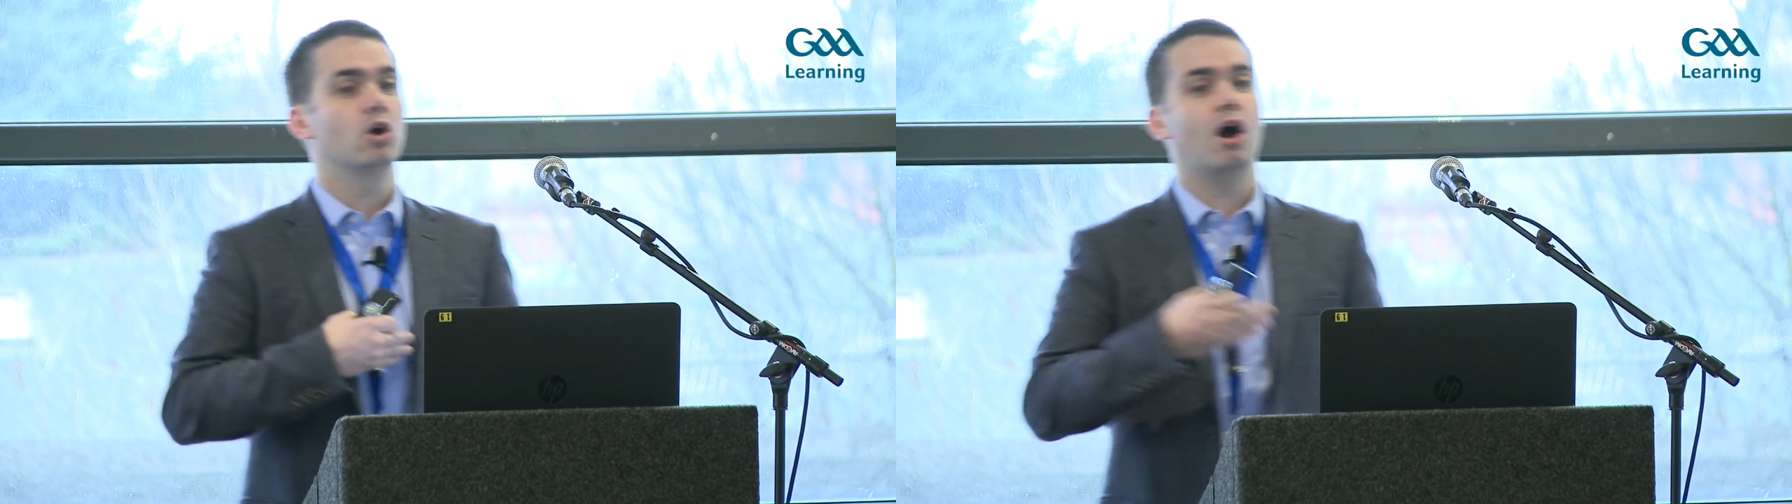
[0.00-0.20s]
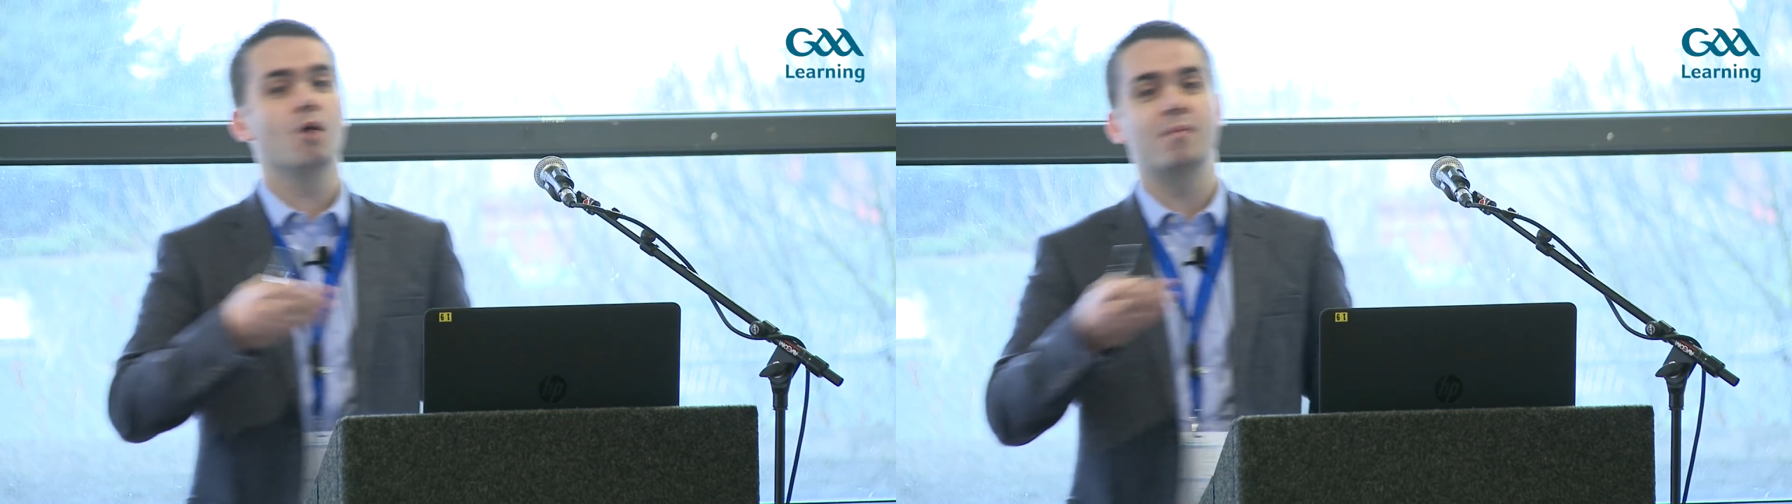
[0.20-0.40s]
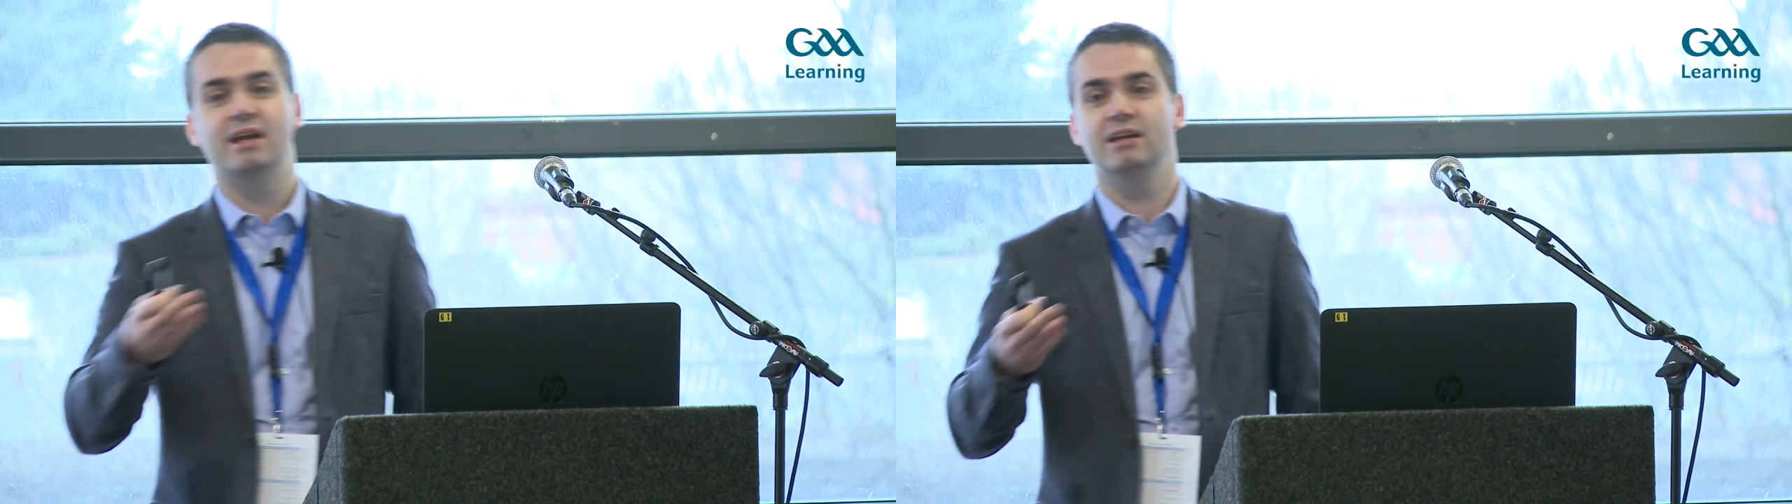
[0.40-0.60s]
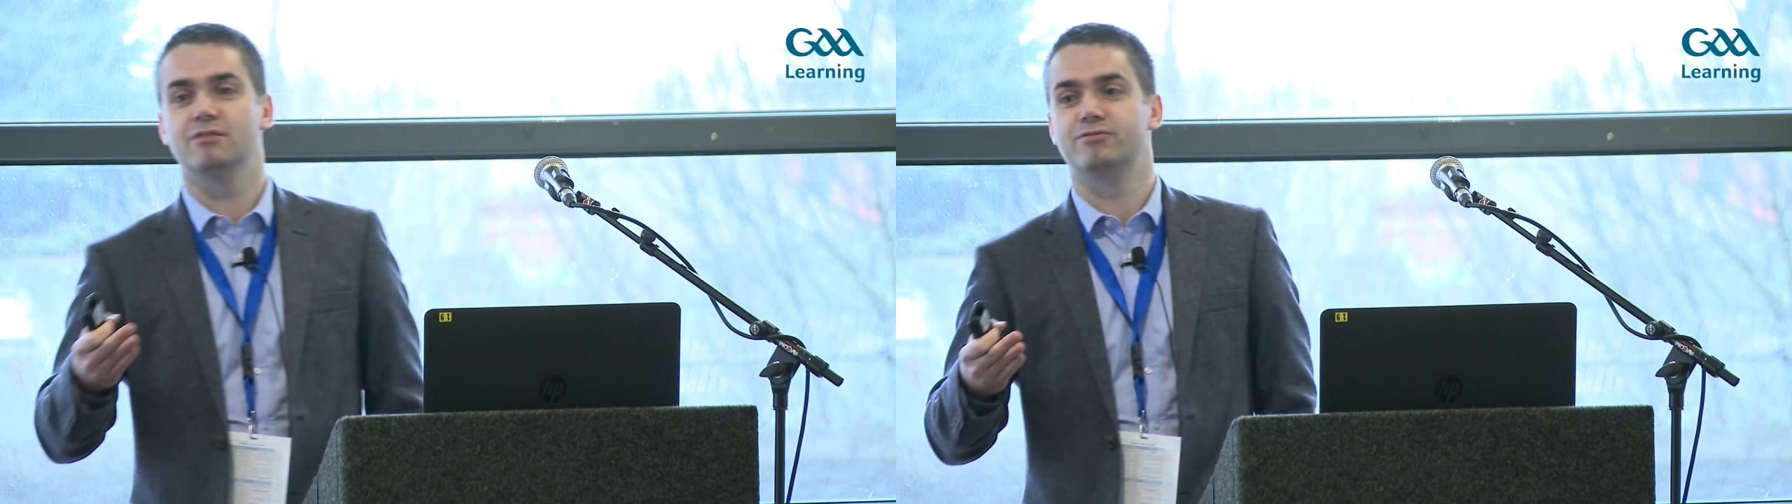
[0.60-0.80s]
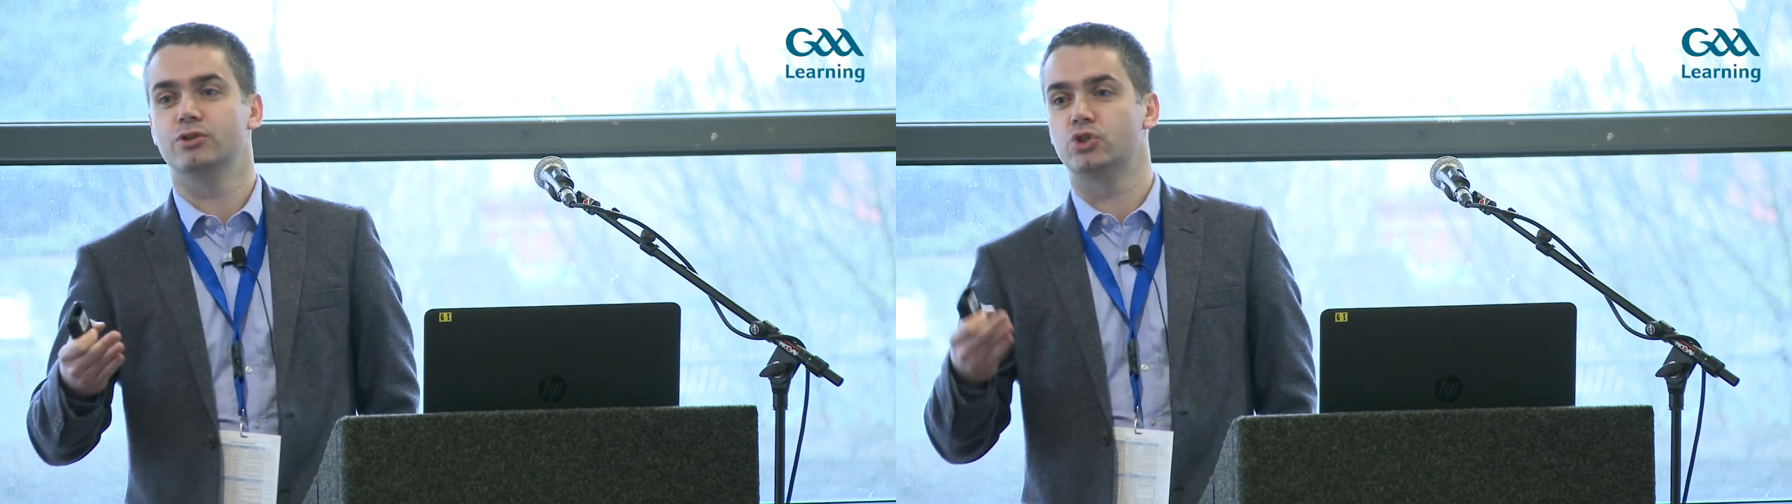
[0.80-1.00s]
how many
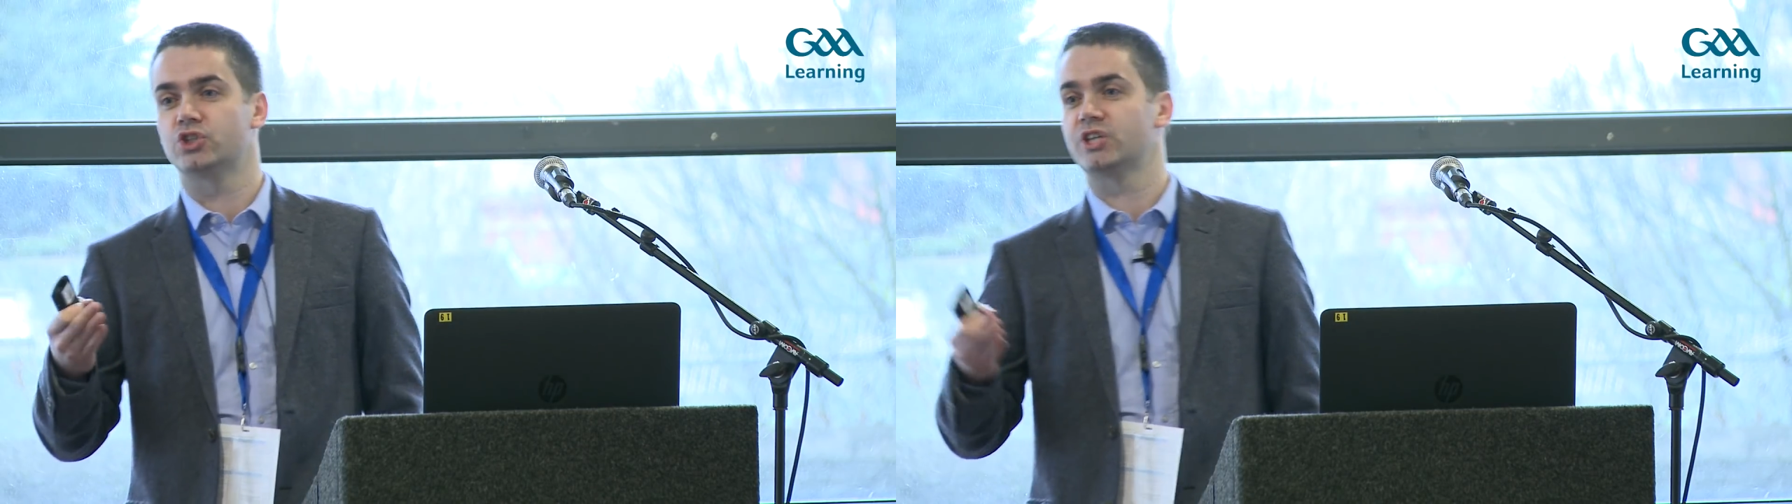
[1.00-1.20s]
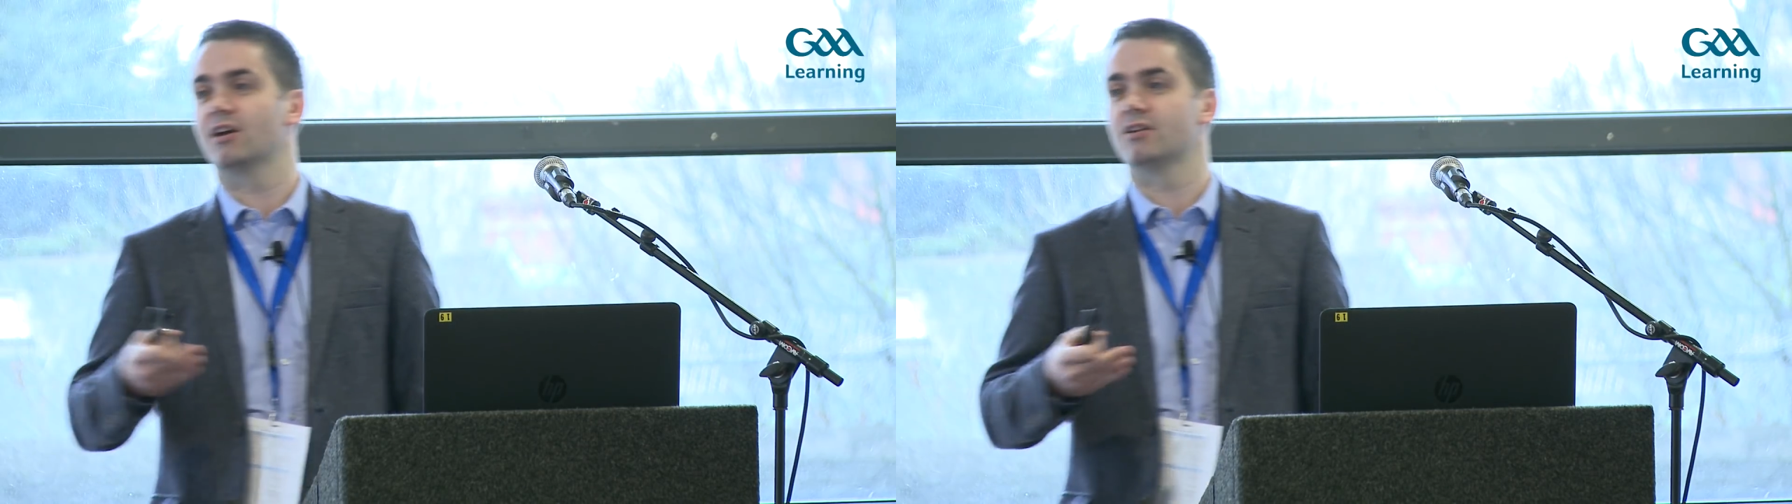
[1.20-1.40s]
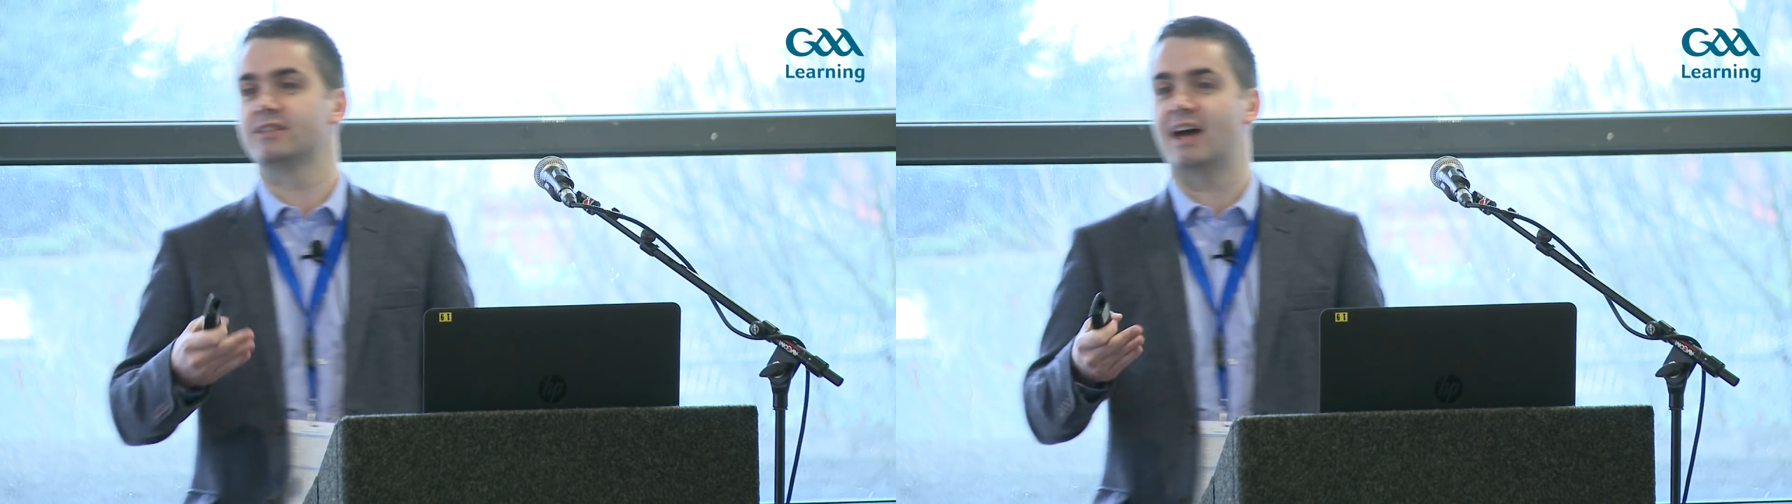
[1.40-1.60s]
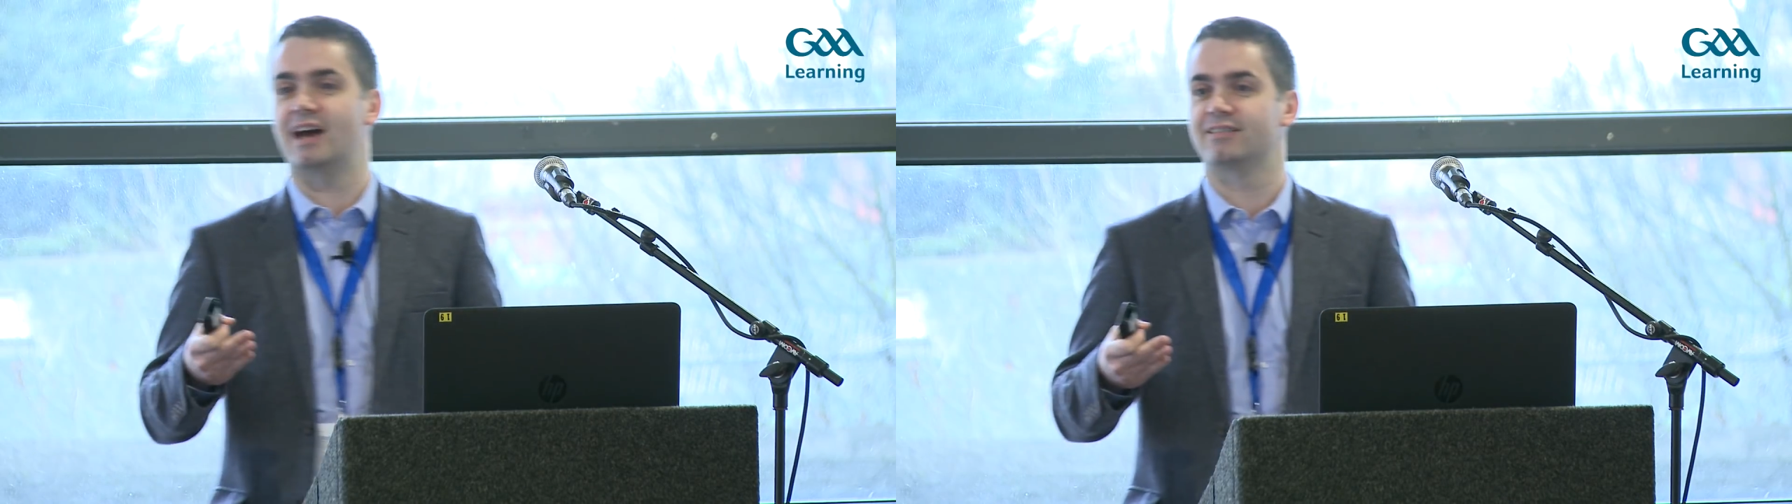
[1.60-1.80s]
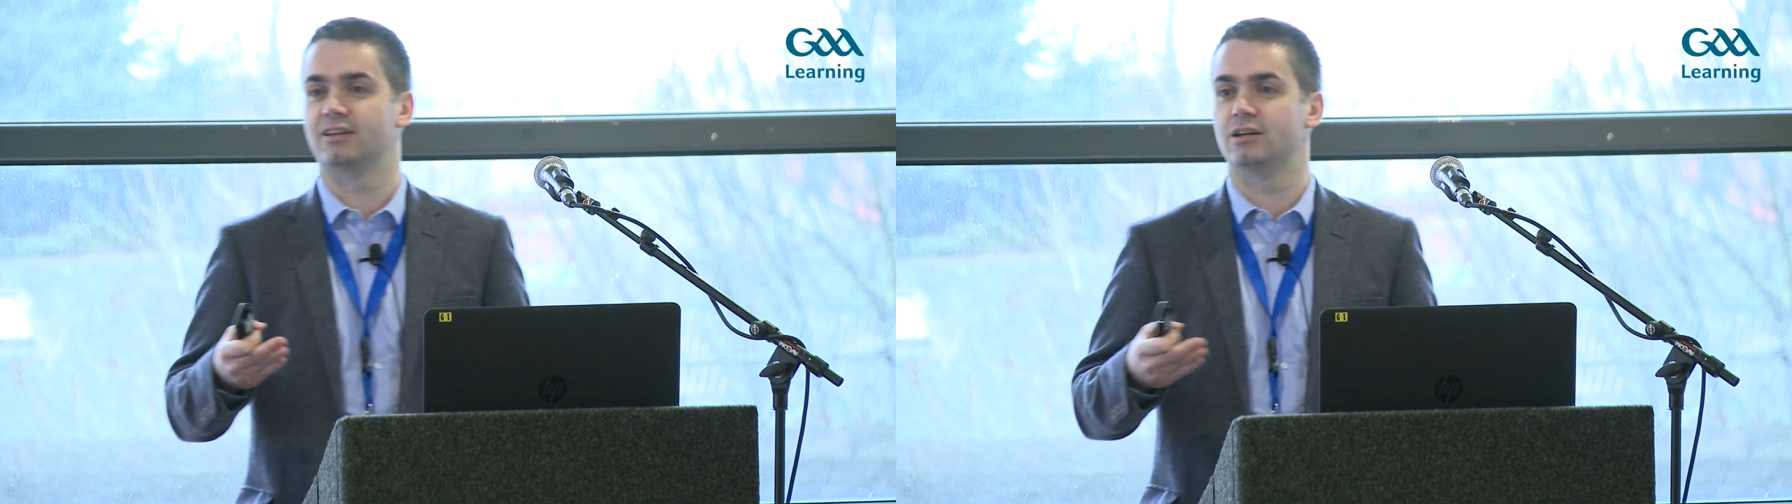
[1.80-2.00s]
of you share
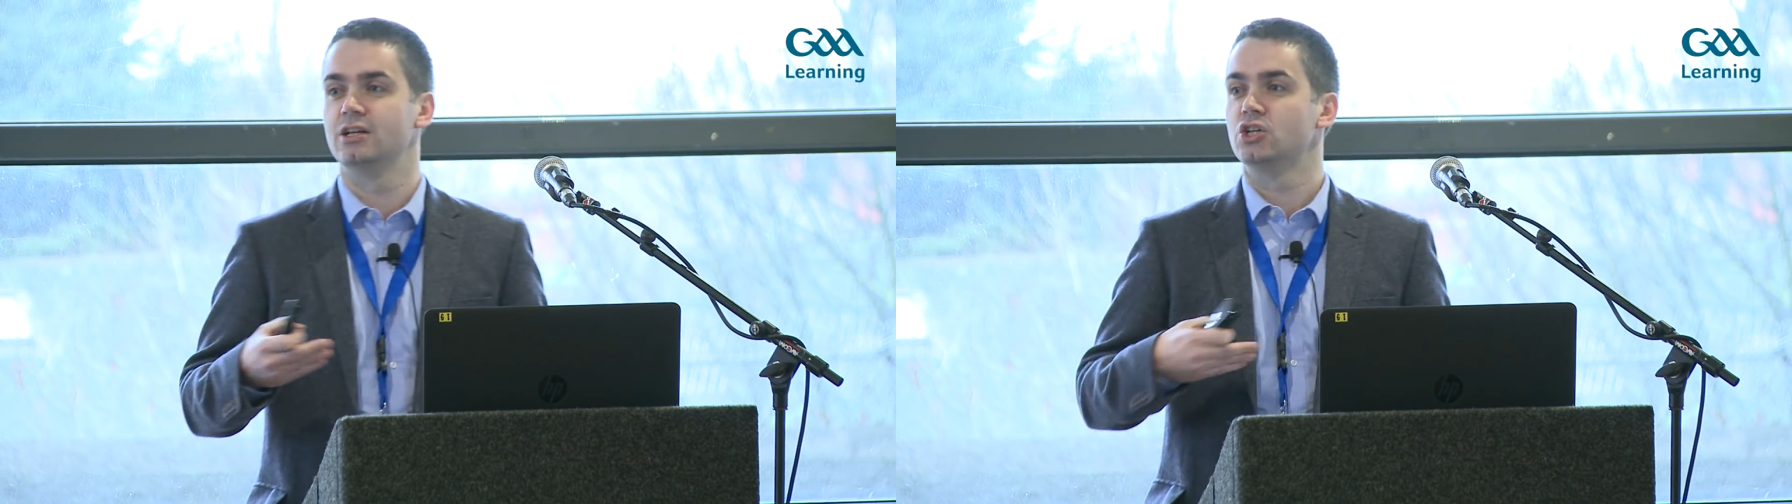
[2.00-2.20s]
data,